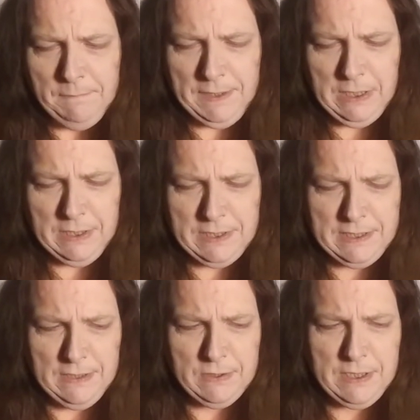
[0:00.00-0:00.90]

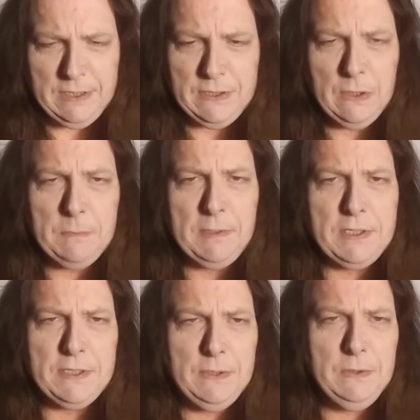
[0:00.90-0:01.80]
because there's concern
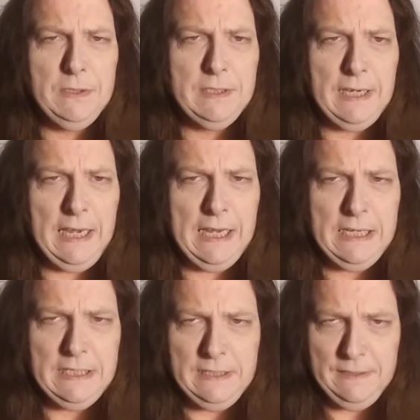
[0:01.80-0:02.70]
about student
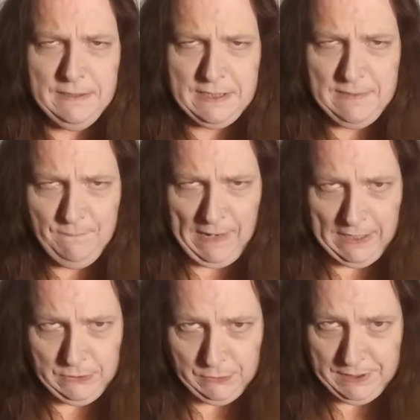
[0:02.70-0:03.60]
and
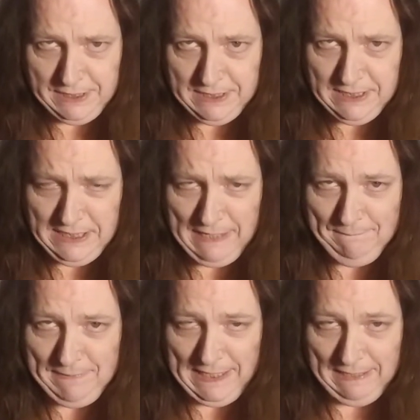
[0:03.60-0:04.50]
faculty
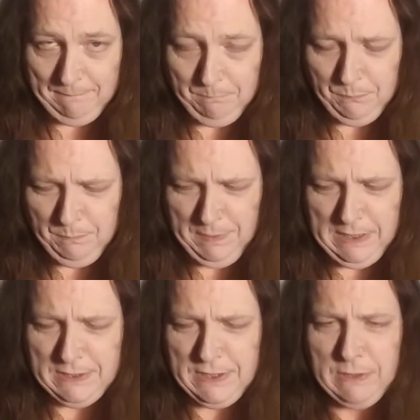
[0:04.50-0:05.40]
safety
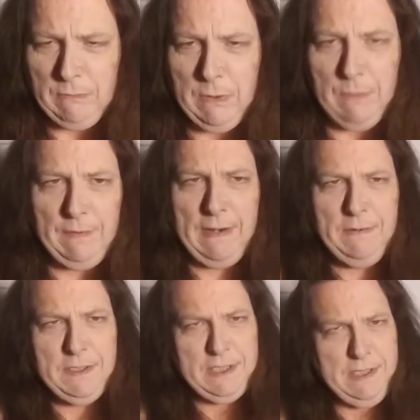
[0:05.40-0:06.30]
because of the
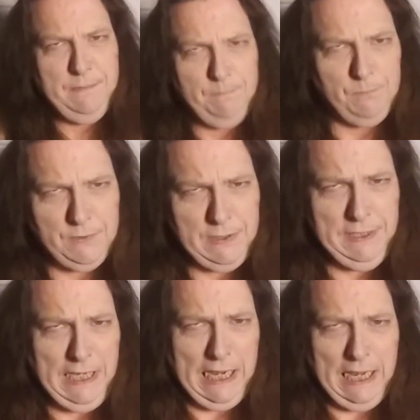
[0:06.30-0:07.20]
coronavirus. So
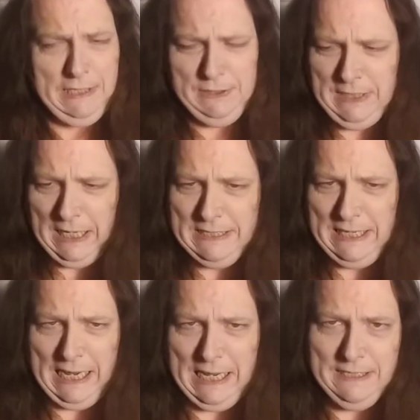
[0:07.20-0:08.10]
yeah, you got
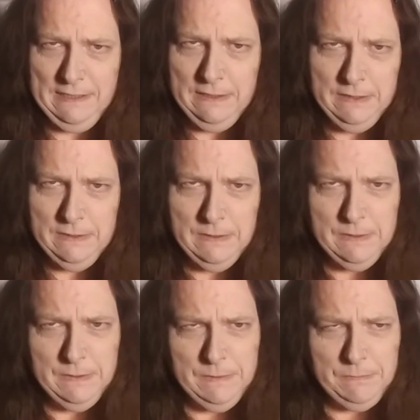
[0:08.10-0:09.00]
that.
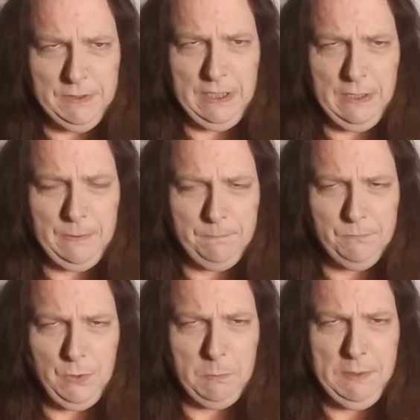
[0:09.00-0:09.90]
You know,
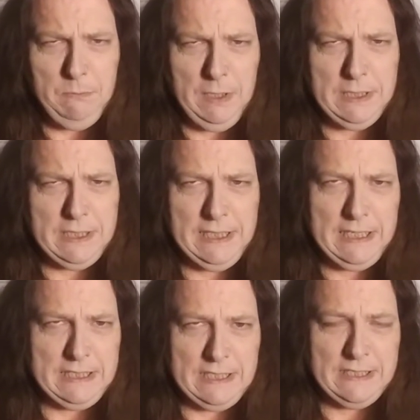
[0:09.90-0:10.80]
nobody wants to
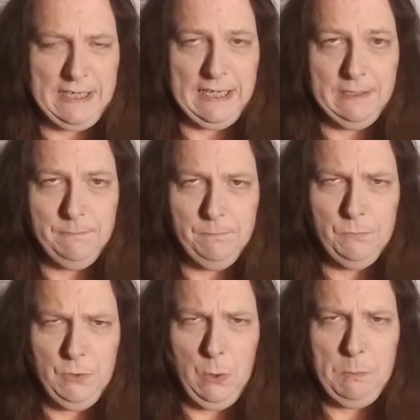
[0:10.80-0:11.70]
get this thing.
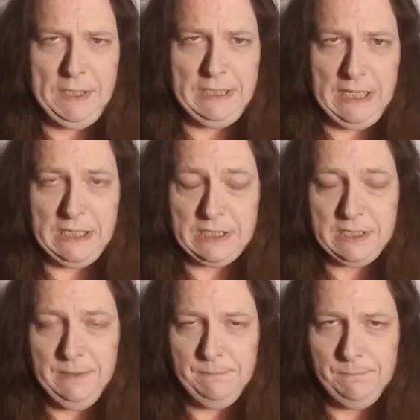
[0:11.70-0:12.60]
Nobody
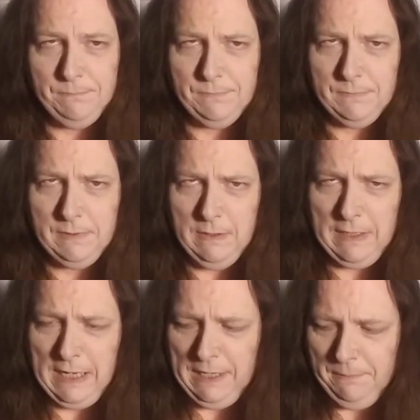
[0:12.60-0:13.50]
does.
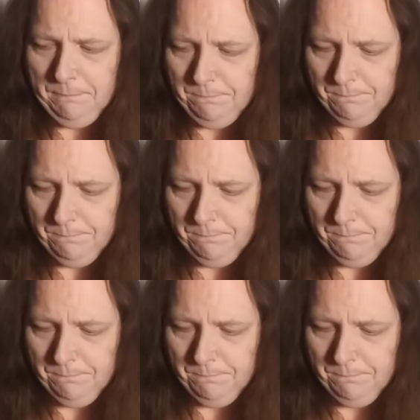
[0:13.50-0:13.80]
Okay?